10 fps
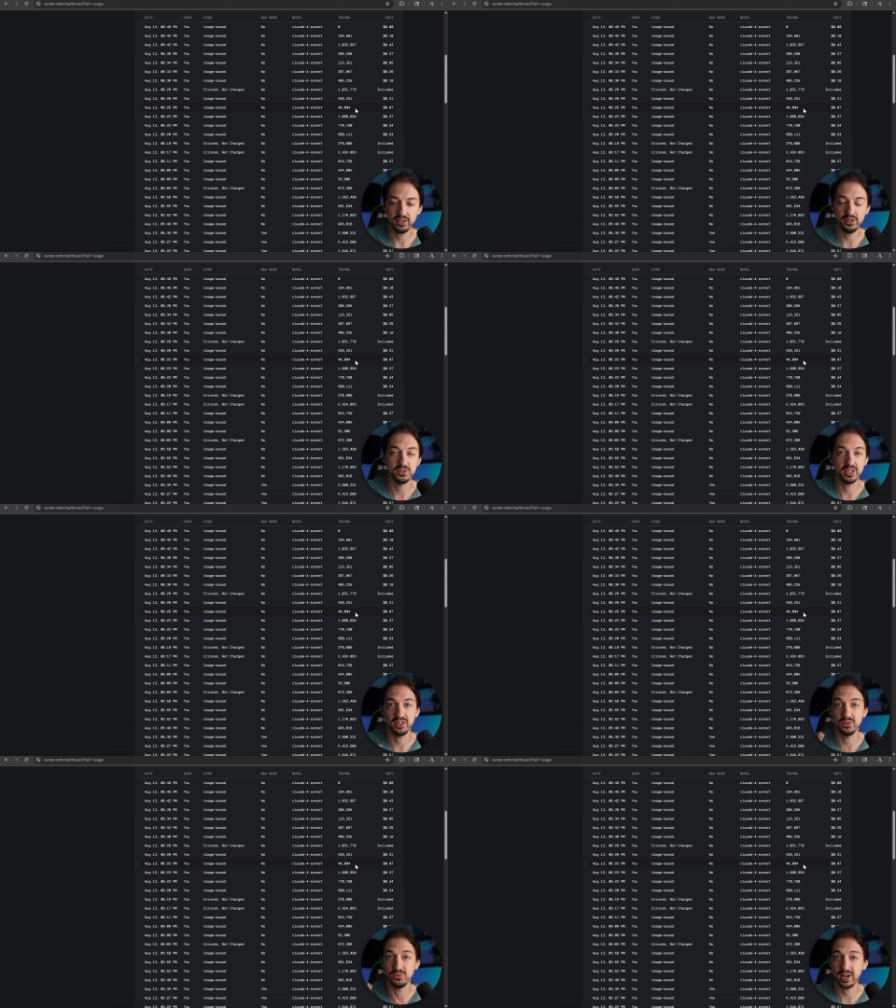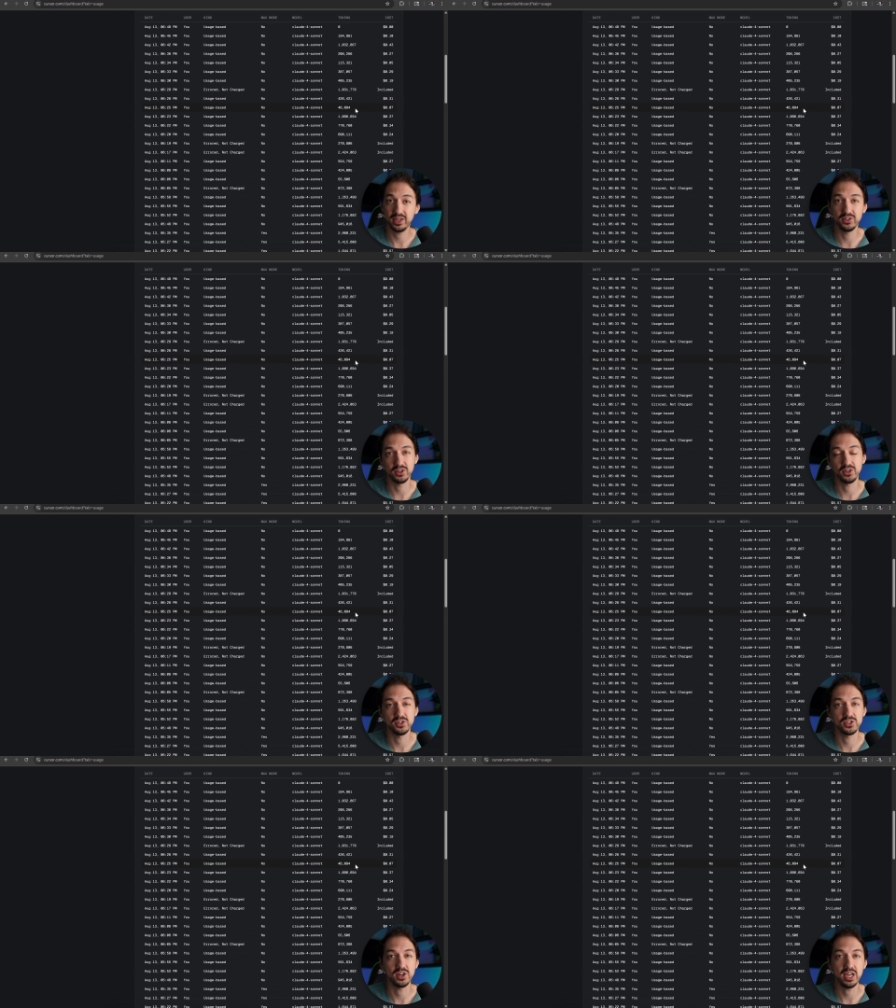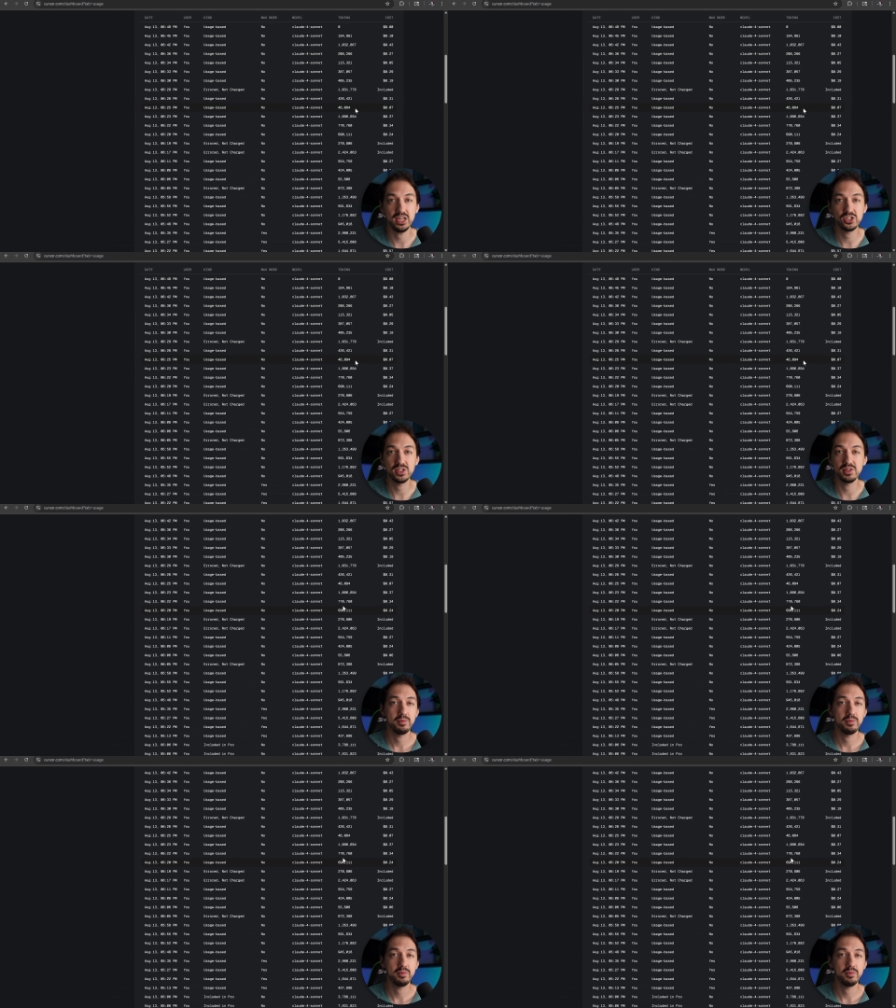using the regular Cursor agent,